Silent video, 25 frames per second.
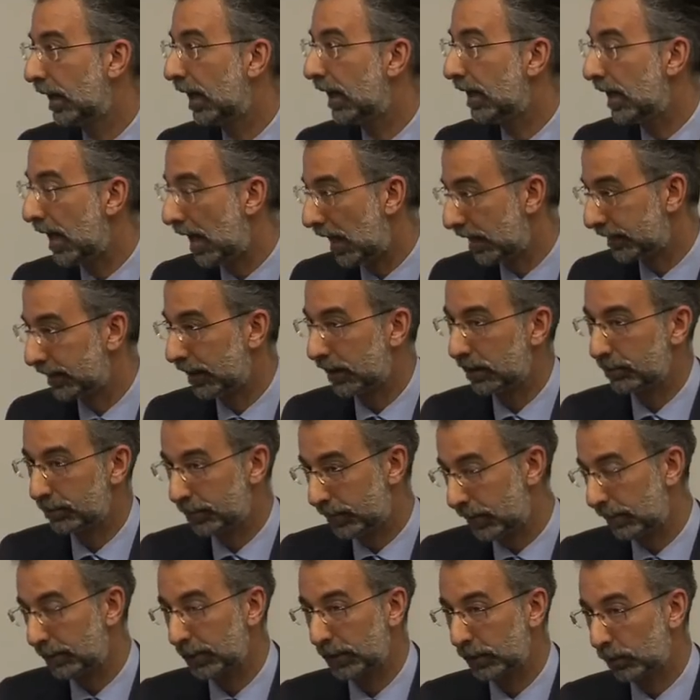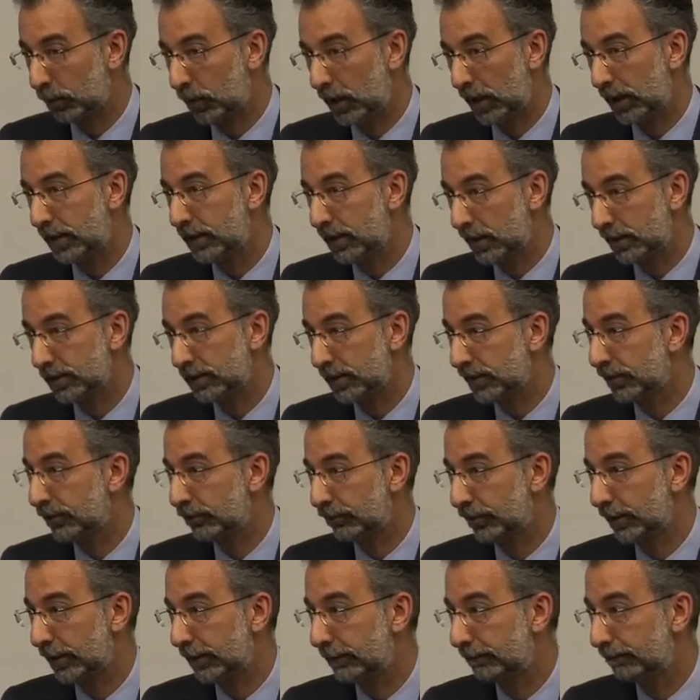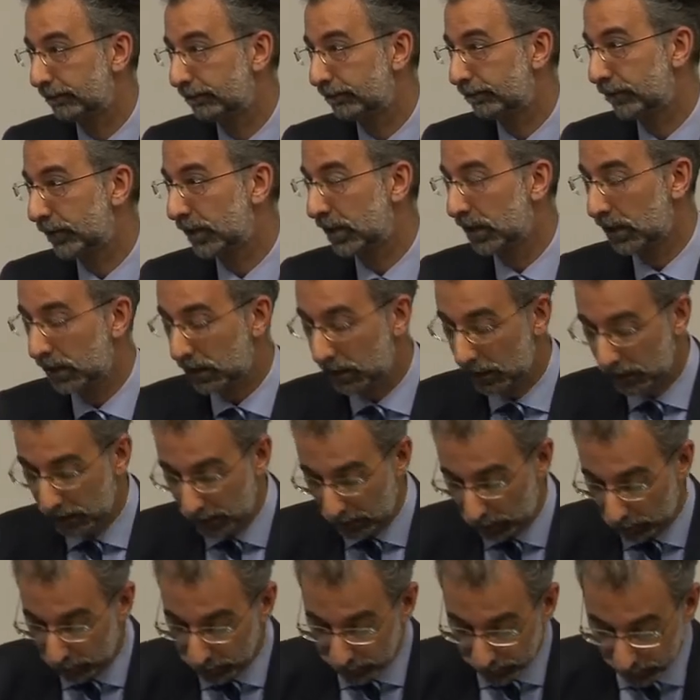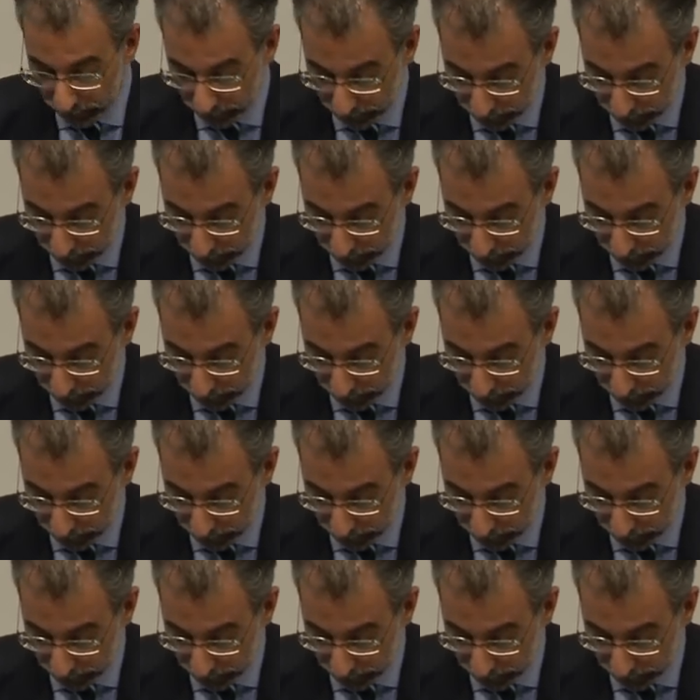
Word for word: and had that public inquiry in nineteen ninety-three. On